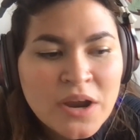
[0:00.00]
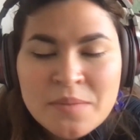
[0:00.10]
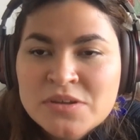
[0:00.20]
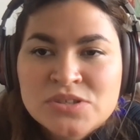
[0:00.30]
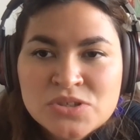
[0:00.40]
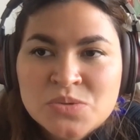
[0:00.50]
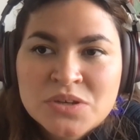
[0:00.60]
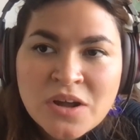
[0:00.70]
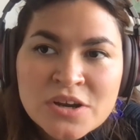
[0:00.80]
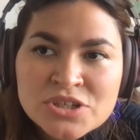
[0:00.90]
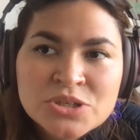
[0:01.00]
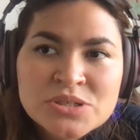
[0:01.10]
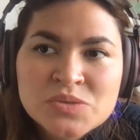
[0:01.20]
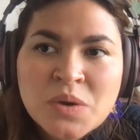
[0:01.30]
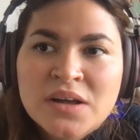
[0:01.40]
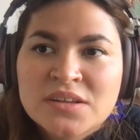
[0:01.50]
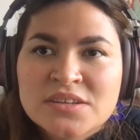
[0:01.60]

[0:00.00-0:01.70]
aiming to do with our show as well.